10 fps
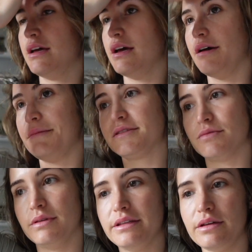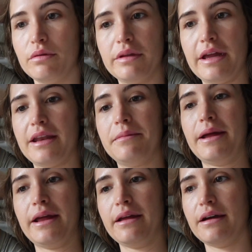It's really the only anime
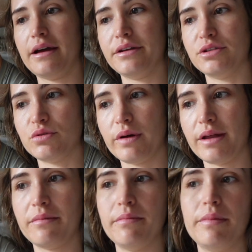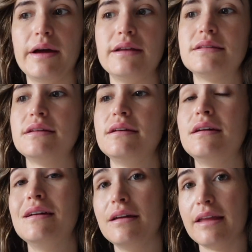I enjoy, but
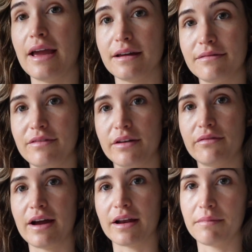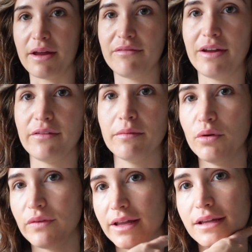yeah, fun fact, my favorite
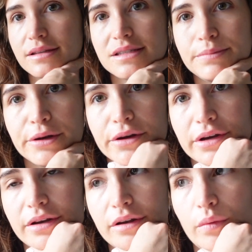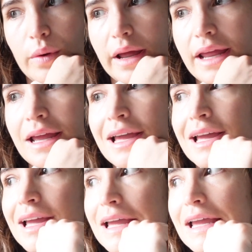movie is Spirited Away,
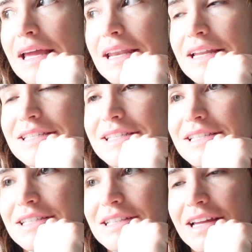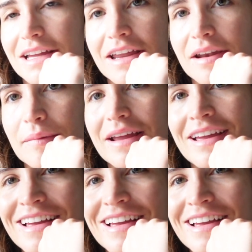and it's like an anime.